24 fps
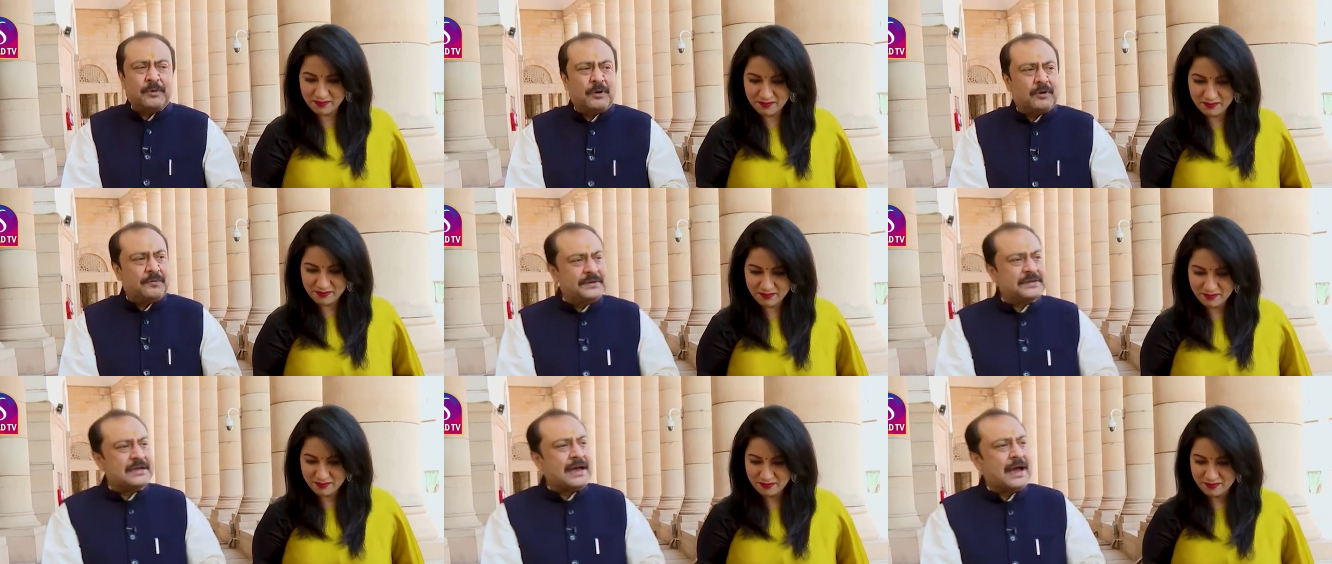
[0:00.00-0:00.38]

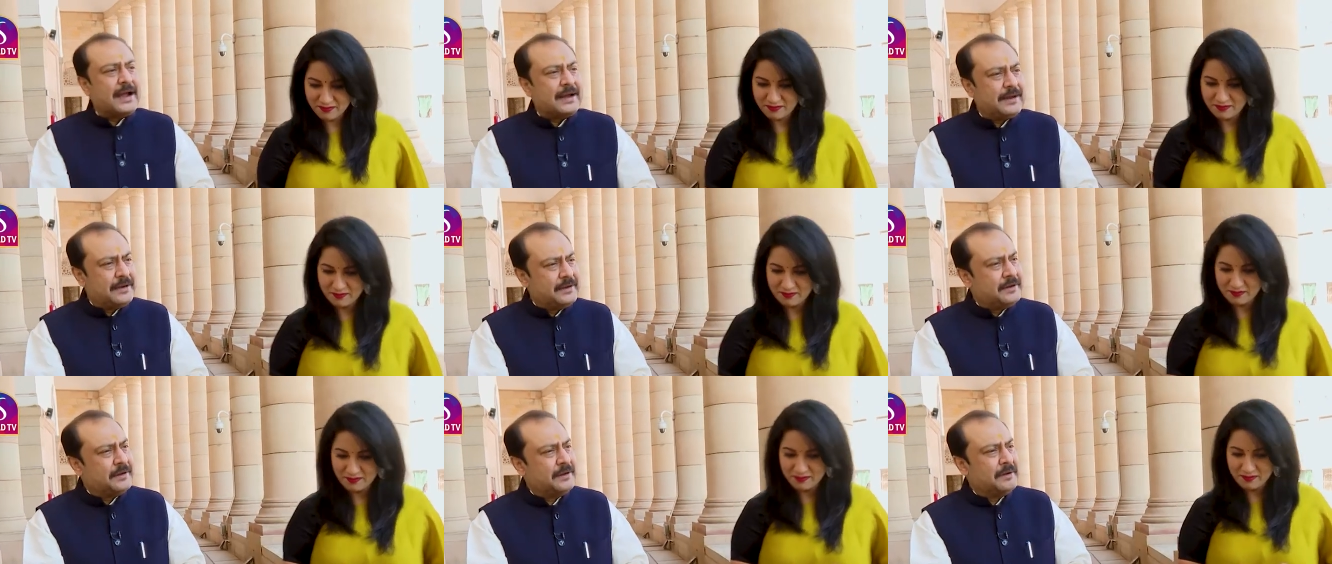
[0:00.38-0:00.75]
Speaker 1: always
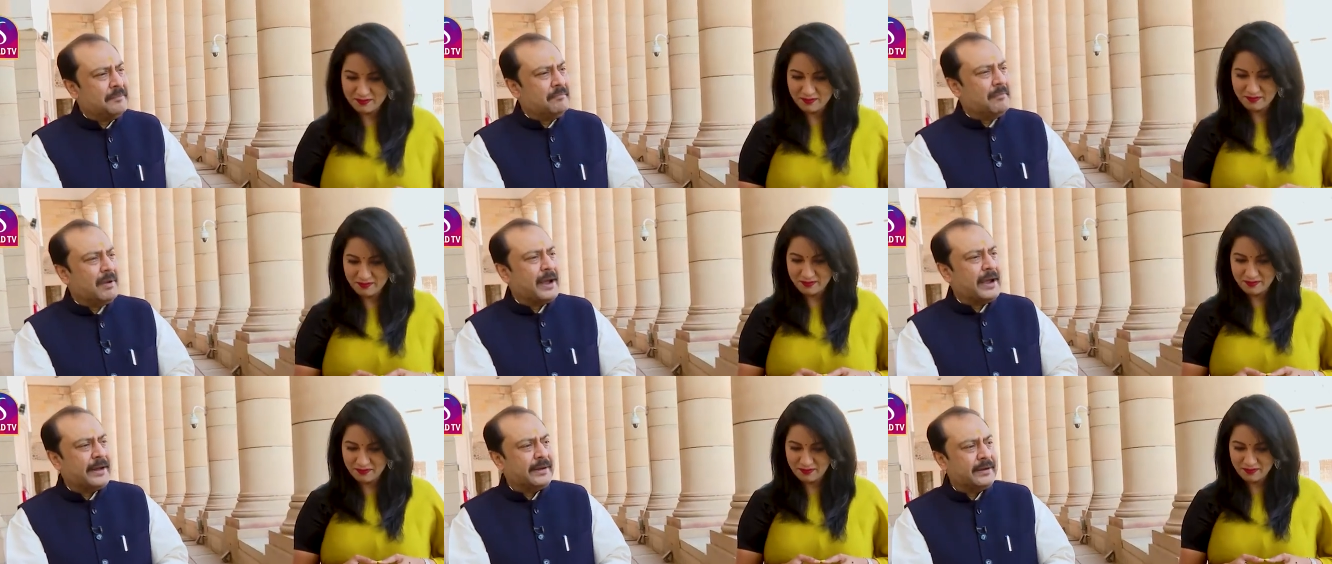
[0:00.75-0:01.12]
had it in
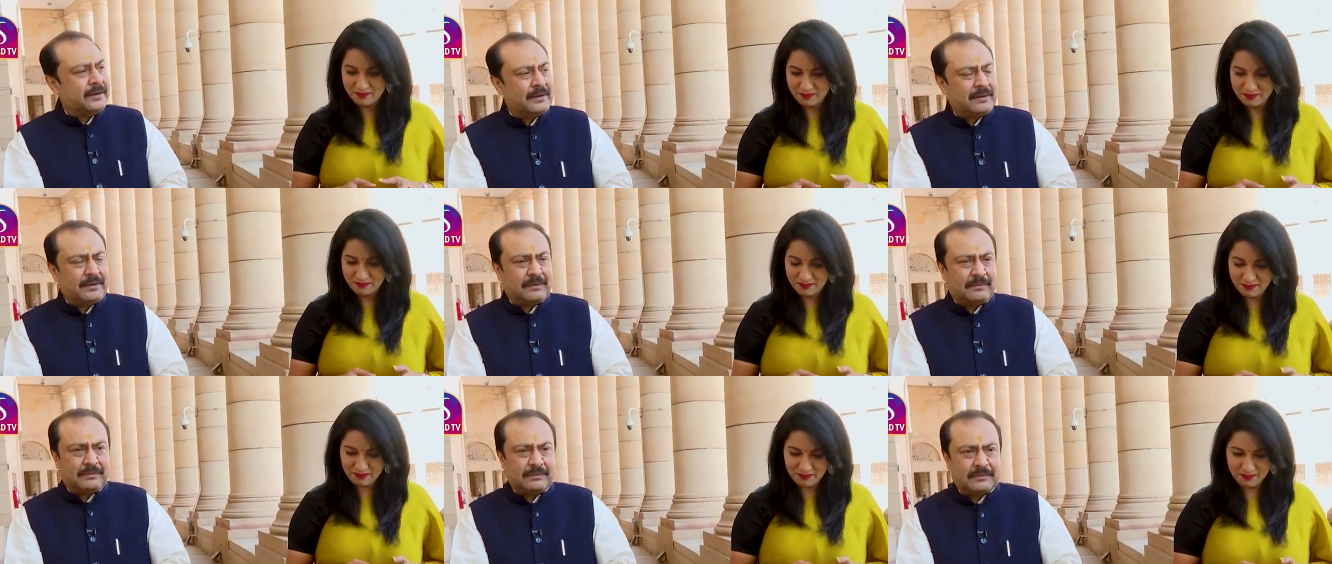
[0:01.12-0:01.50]
mind.
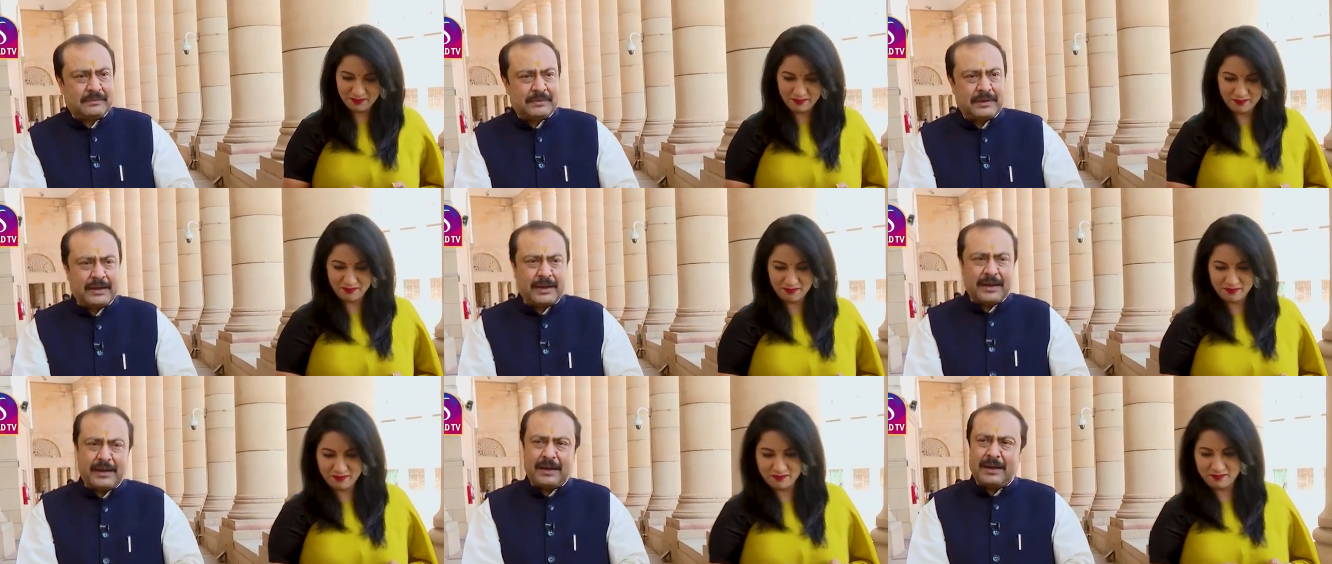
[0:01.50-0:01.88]

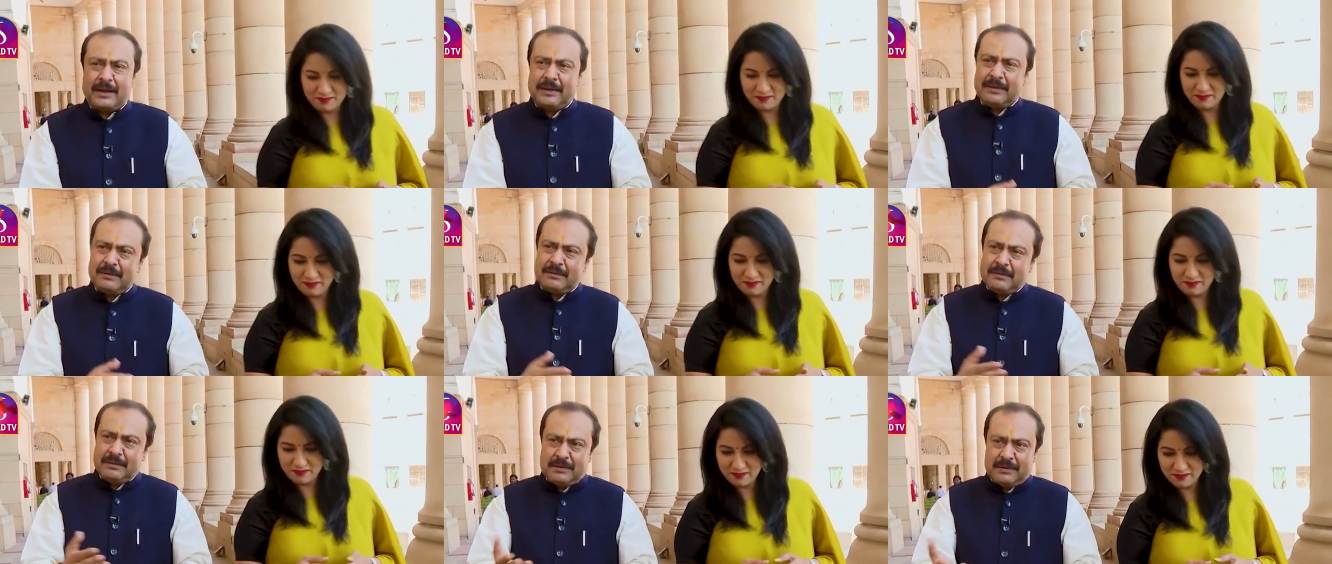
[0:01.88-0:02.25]

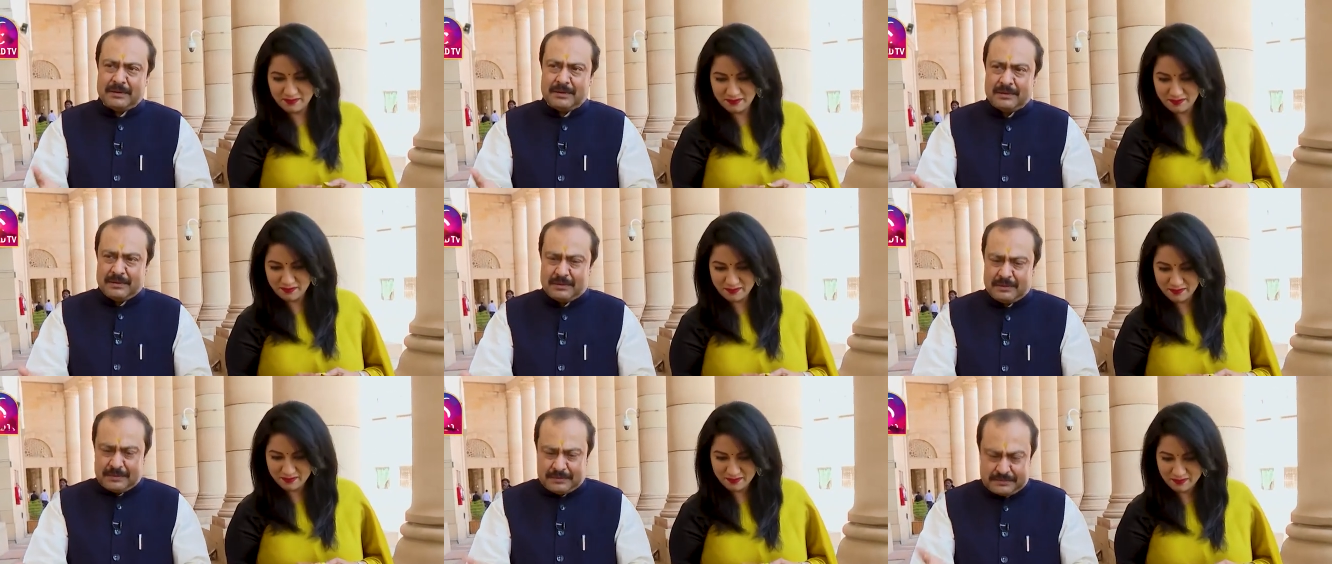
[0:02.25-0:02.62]
And
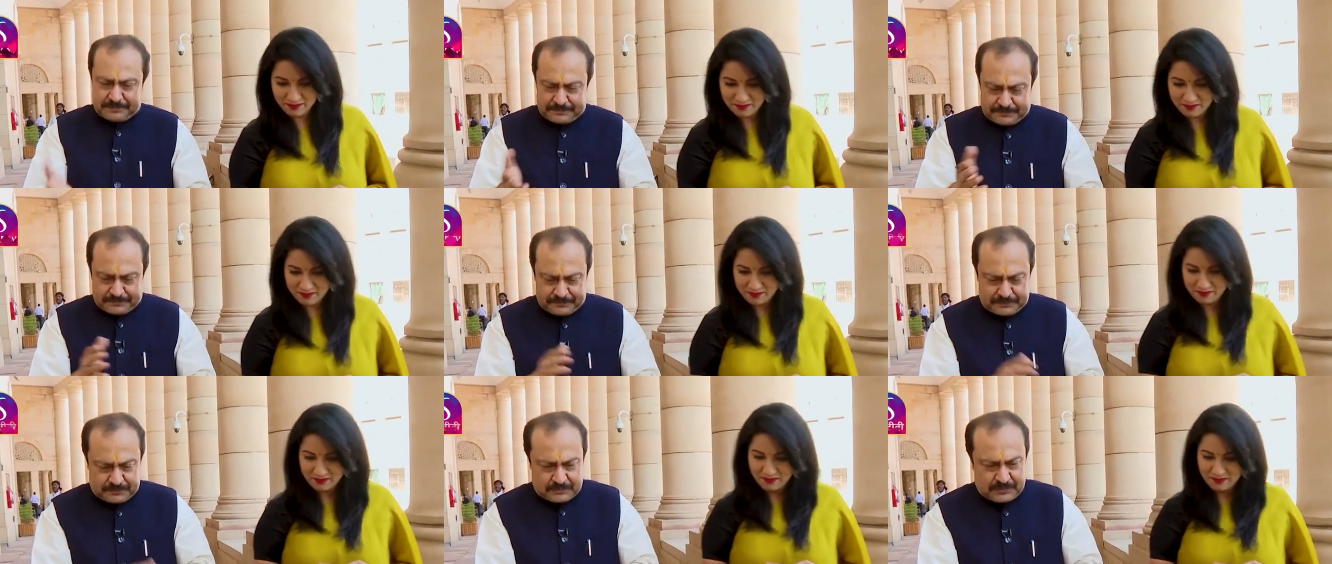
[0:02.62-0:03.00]
uh,
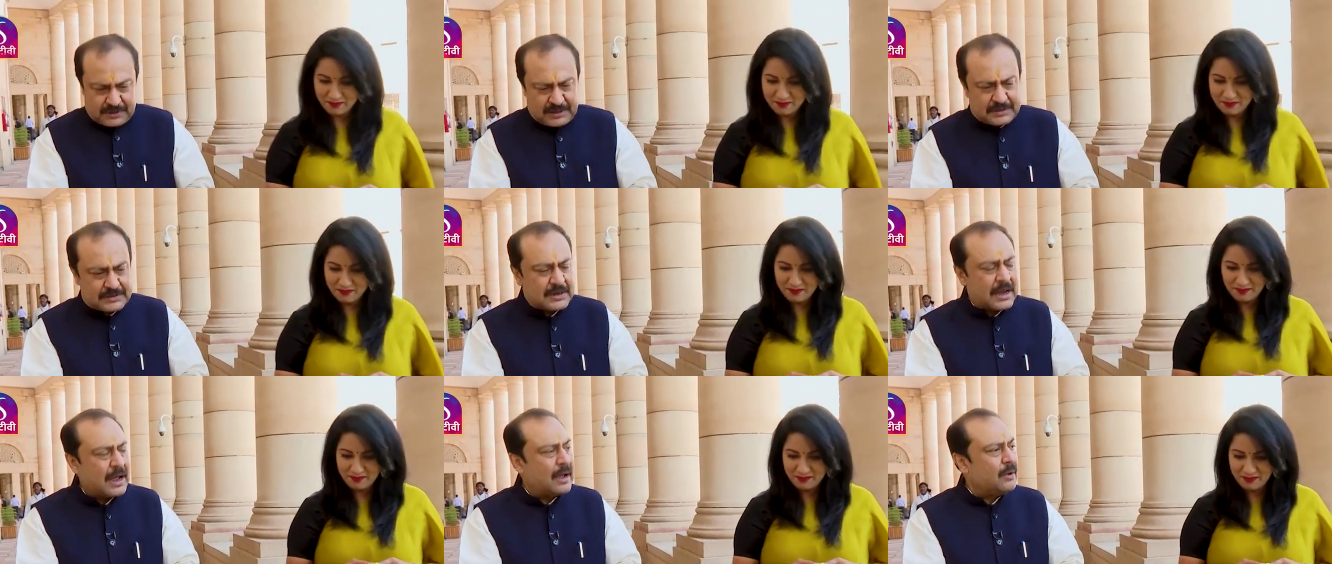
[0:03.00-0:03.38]

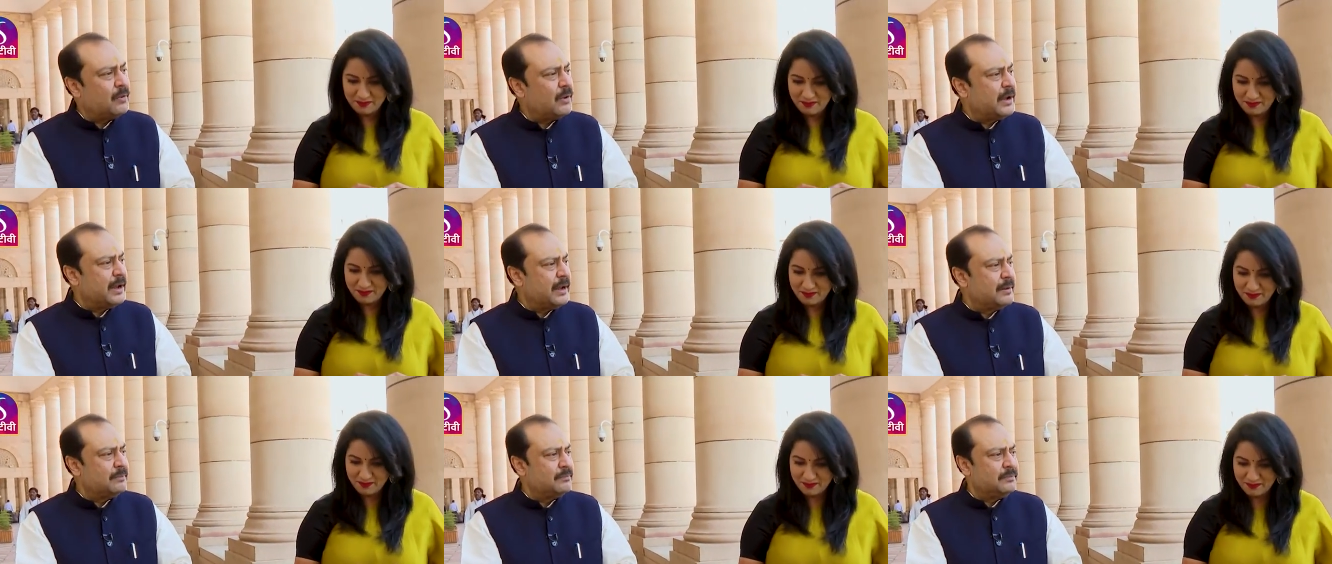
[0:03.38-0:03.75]
that's how
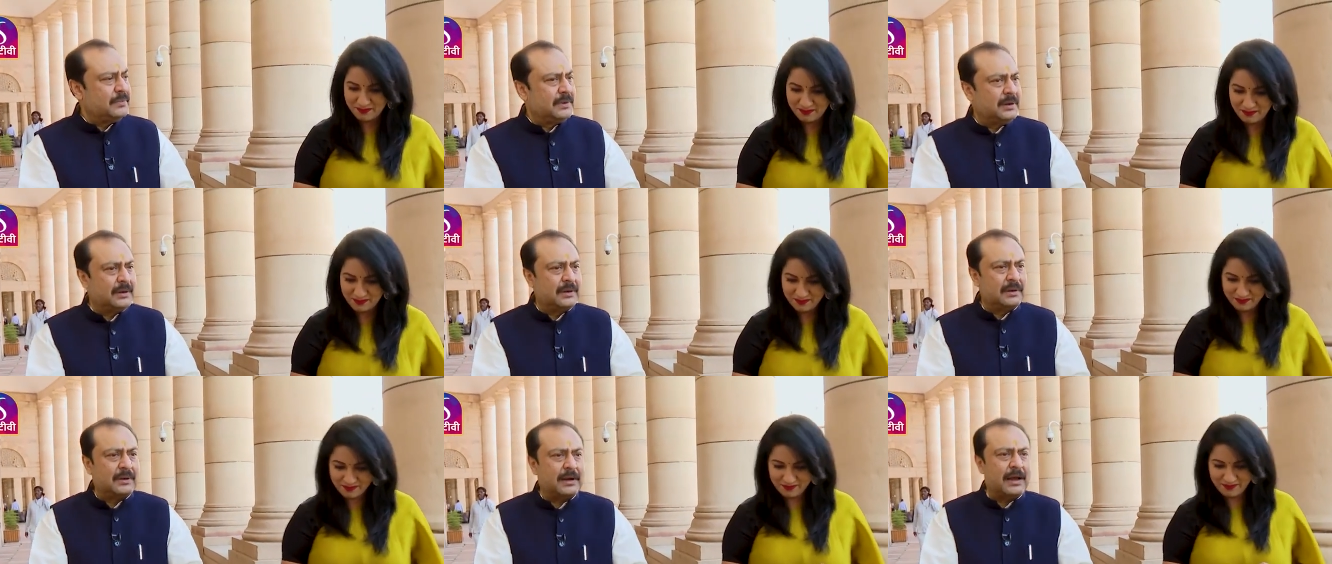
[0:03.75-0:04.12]
I am
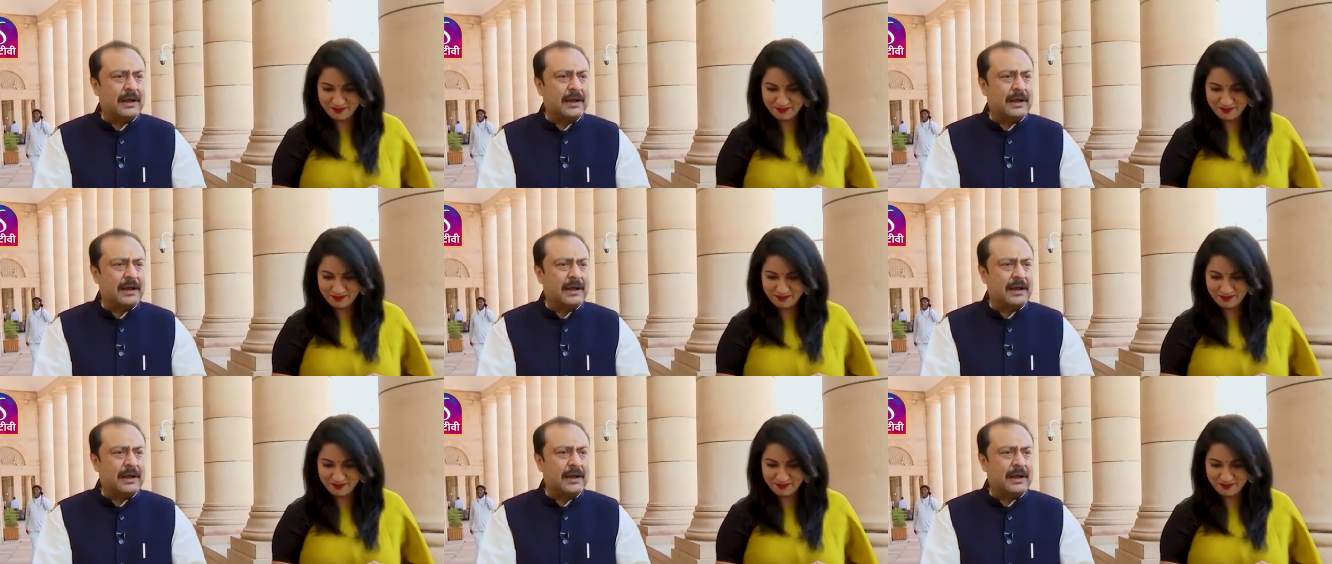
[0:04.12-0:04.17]
here.